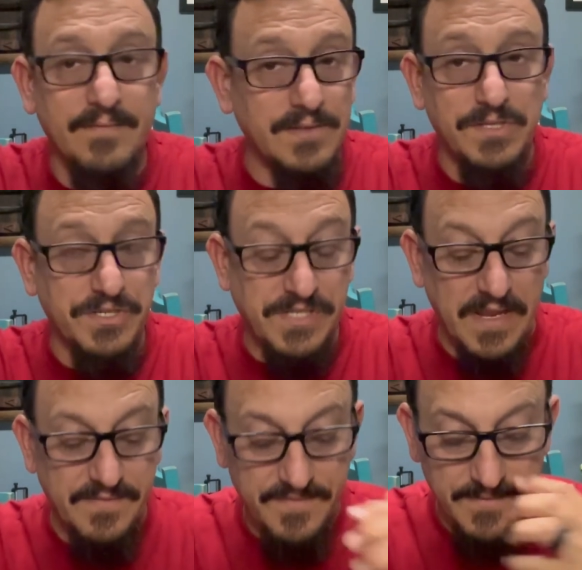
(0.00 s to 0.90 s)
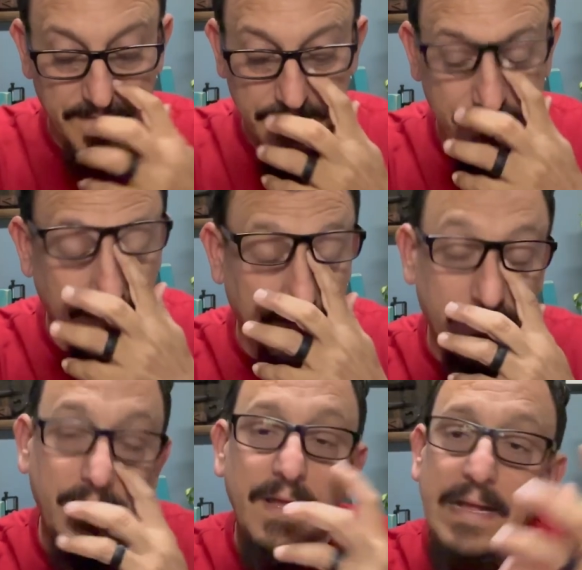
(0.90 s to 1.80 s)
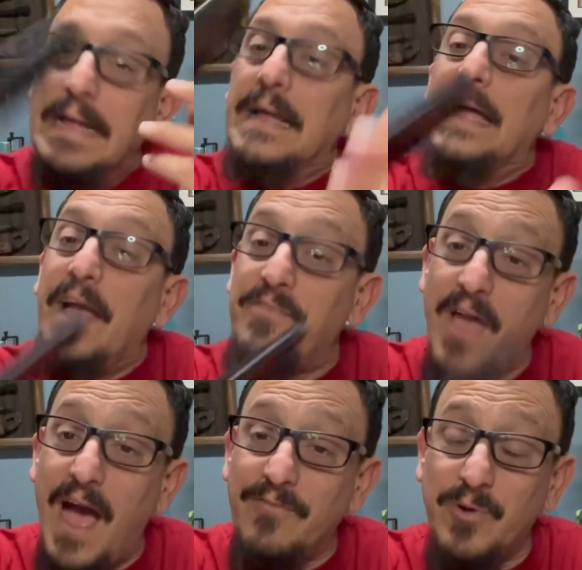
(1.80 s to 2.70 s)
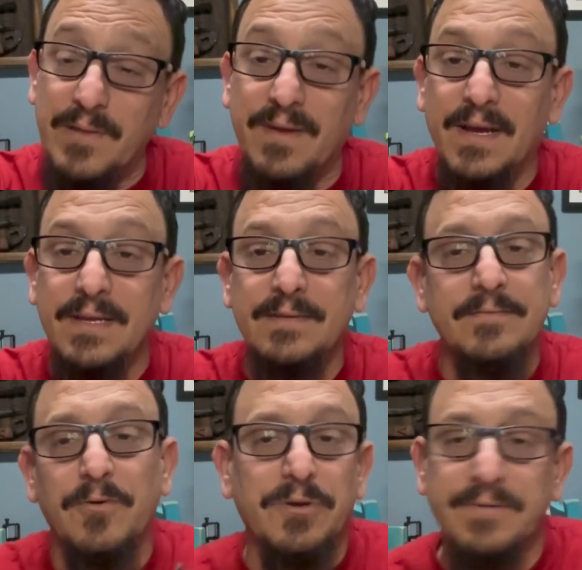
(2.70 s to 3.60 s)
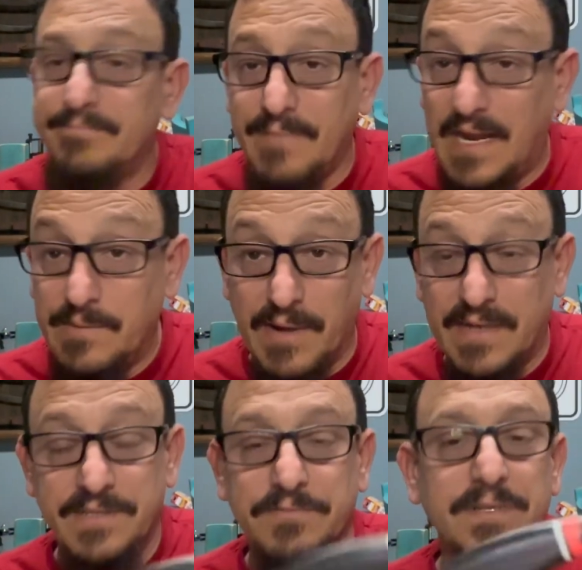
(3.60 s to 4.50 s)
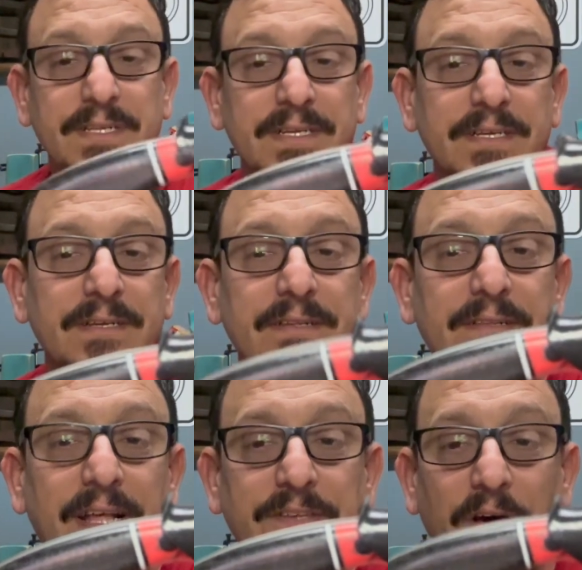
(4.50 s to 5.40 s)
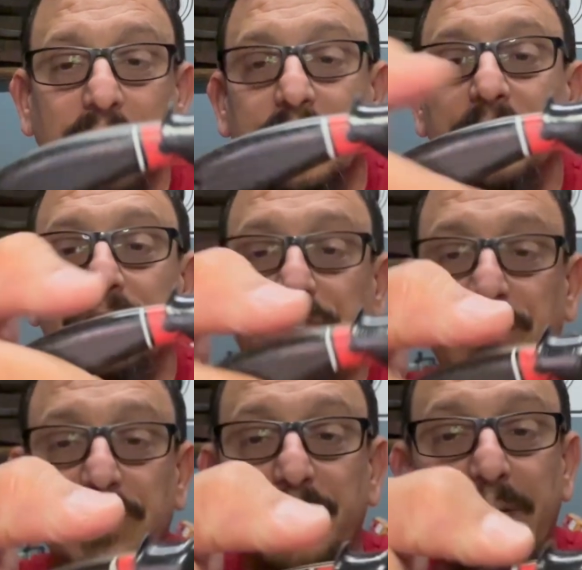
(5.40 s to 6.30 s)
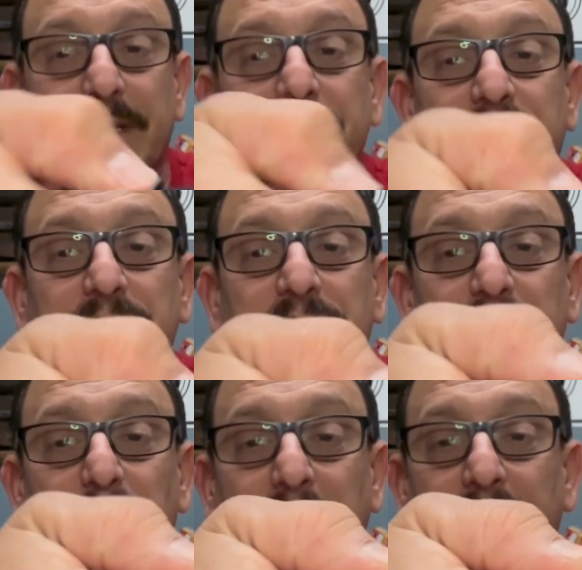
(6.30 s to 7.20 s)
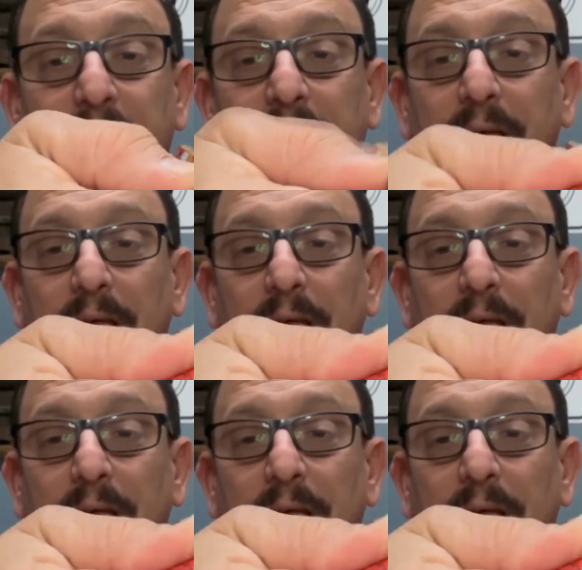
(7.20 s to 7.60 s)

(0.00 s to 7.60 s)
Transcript: you're safe. So if you have one of mine or anybody's, really, that's all that it should be. It should just be